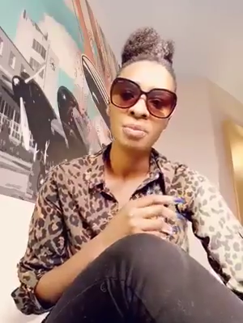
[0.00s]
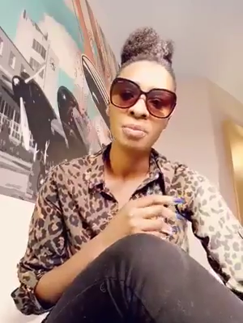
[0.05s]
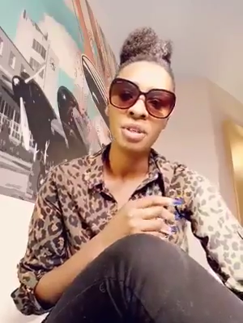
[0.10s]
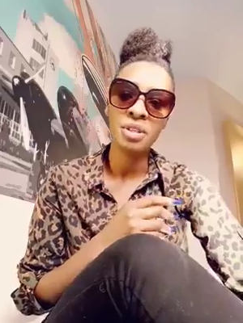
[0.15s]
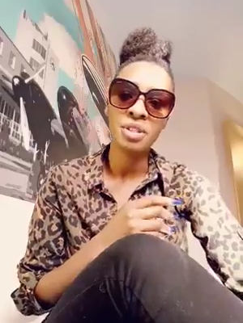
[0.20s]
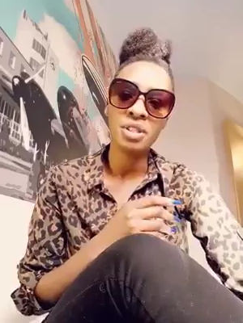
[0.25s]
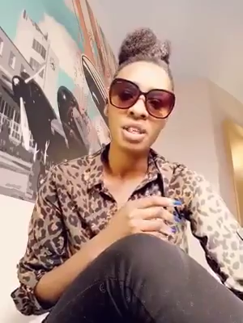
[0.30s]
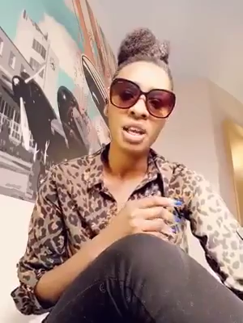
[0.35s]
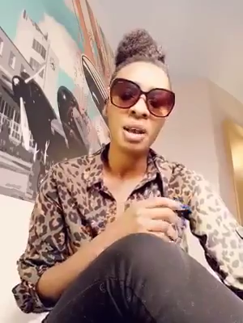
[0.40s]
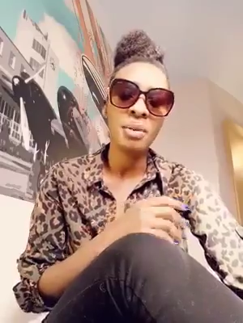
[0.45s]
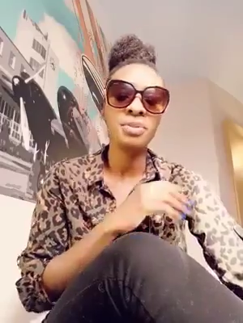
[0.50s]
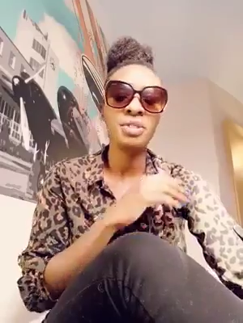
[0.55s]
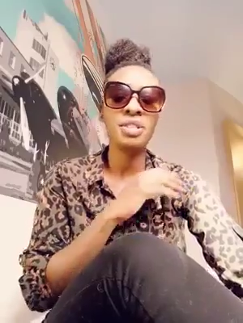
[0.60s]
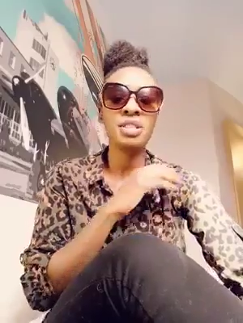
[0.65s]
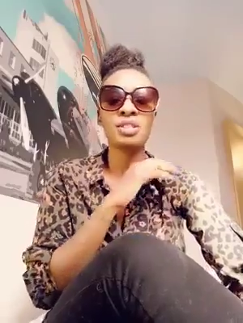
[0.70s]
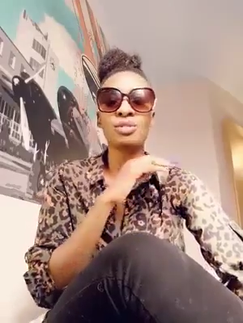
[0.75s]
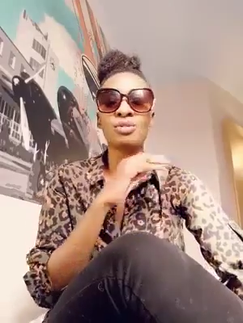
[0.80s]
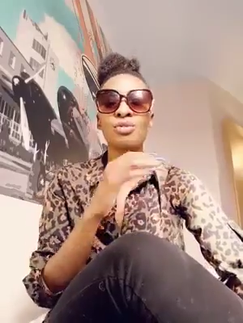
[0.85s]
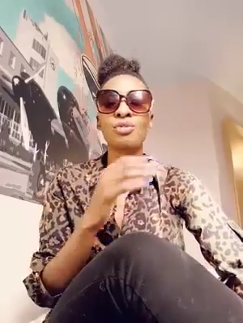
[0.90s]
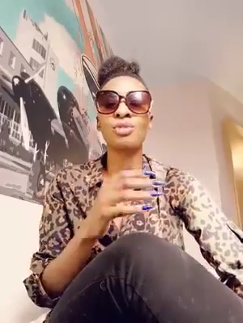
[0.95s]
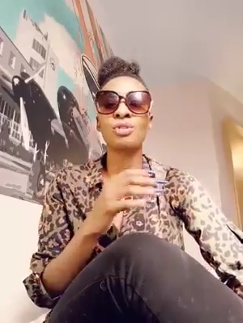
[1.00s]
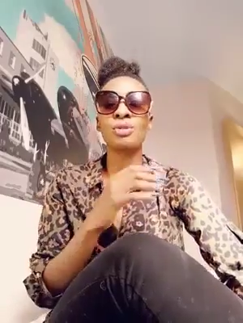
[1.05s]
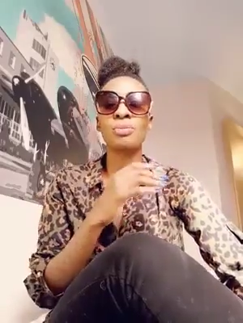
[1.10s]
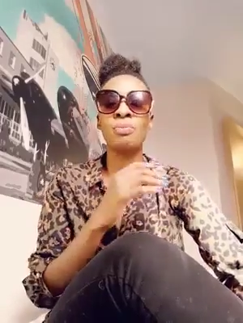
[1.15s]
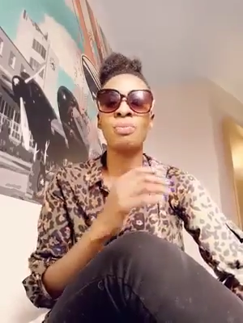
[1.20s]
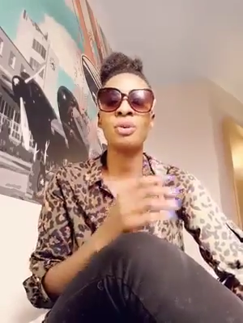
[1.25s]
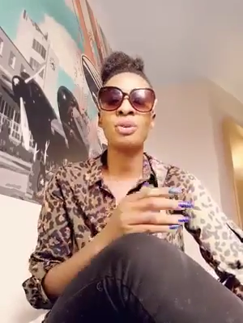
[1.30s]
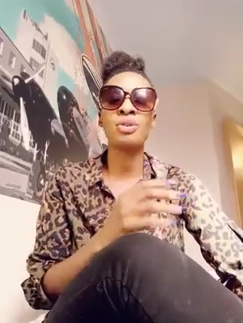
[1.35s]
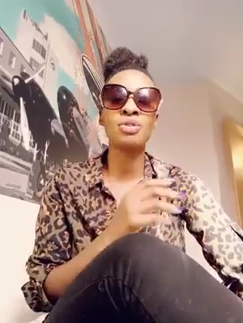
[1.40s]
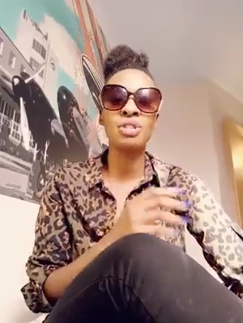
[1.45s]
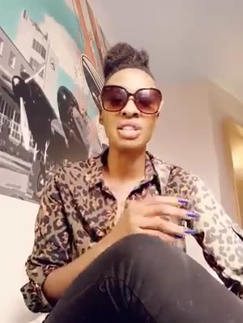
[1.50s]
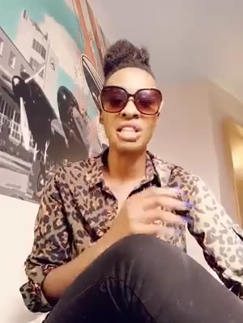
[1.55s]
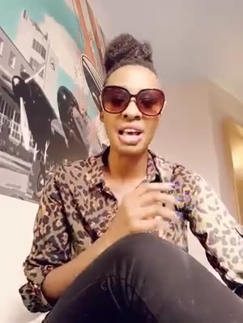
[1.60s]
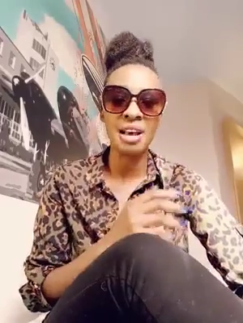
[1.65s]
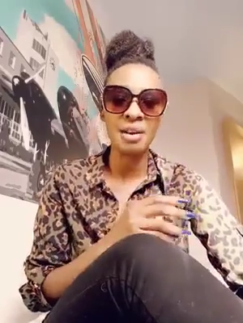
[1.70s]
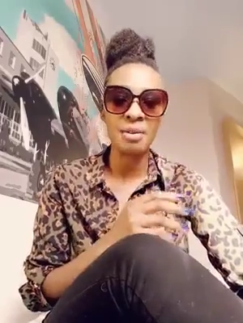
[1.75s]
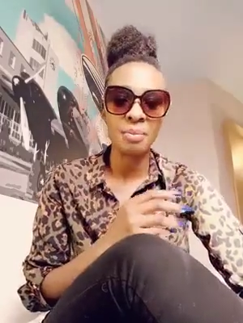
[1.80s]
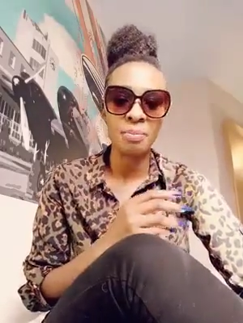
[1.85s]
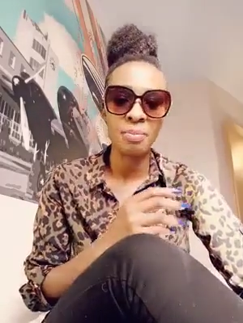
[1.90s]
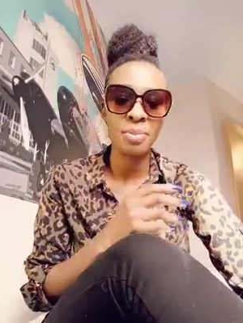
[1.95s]
bitch. I'm just not built
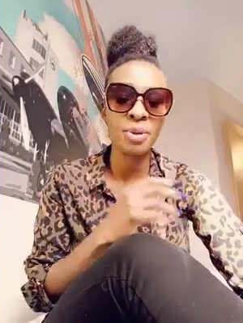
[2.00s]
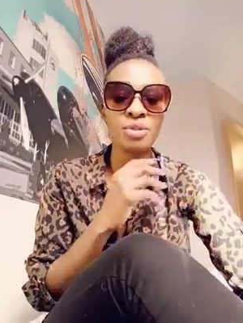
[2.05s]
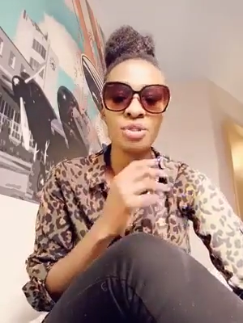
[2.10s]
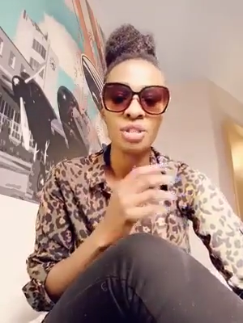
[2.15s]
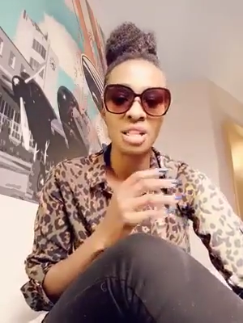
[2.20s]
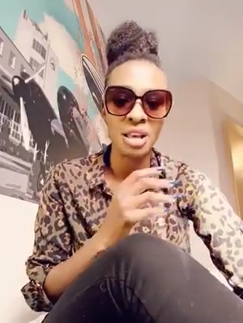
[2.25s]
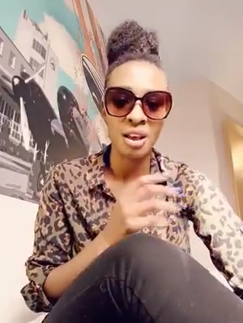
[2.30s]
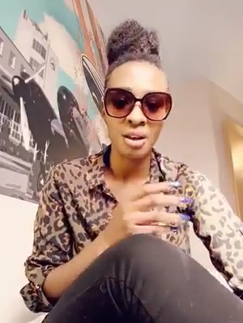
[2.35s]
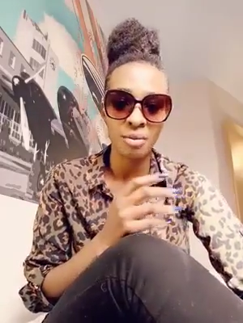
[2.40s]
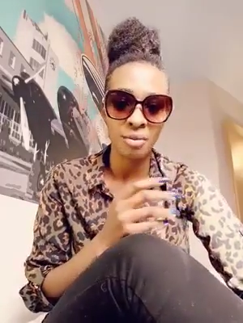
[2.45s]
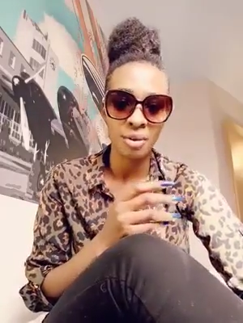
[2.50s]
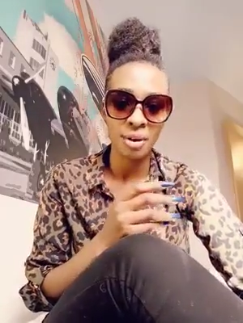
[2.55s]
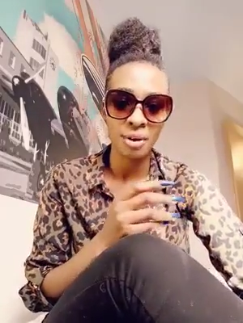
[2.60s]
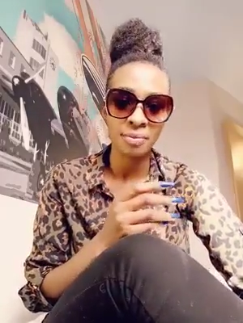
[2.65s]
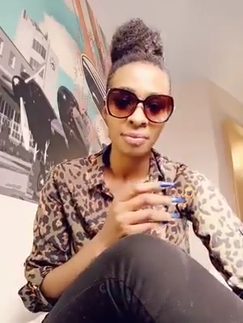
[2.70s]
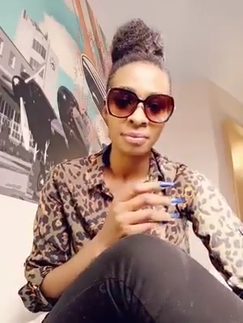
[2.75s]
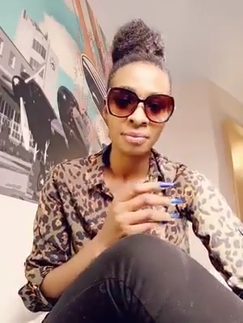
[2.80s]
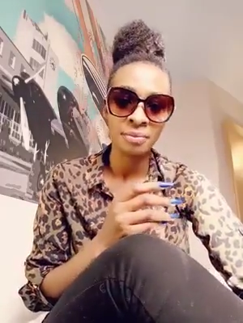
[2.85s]
that way.